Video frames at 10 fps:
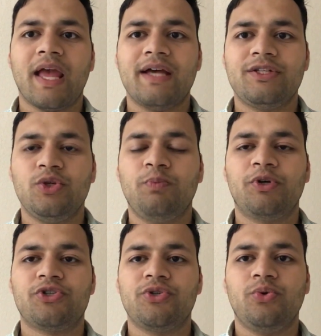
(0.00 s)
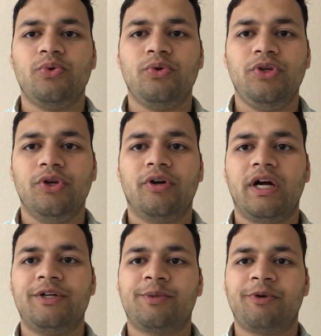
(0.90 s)
as you pursue your
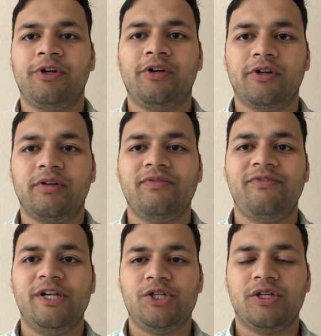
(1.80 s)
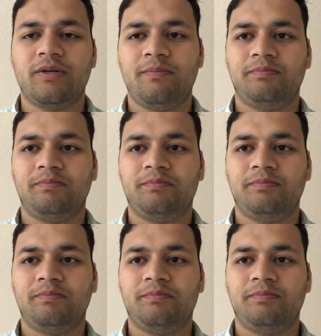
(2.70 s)
entrepreneurial venture.